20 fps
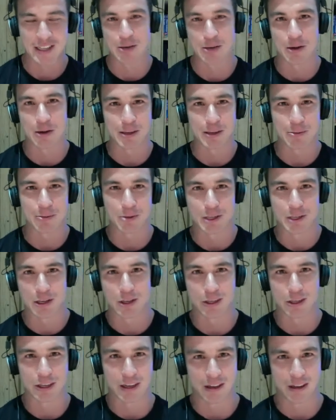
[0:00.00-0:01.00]
So I think when you
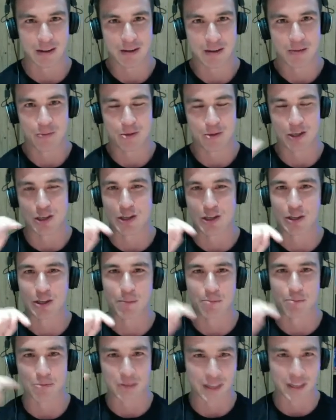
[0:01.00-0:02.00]
look at
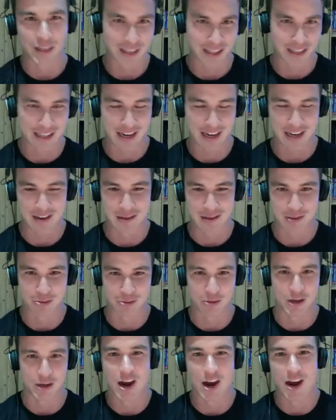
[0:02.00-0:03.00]
the breathing cadence
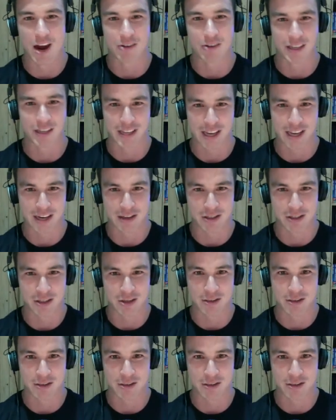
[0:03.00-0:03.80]
or the heart rate cadence of those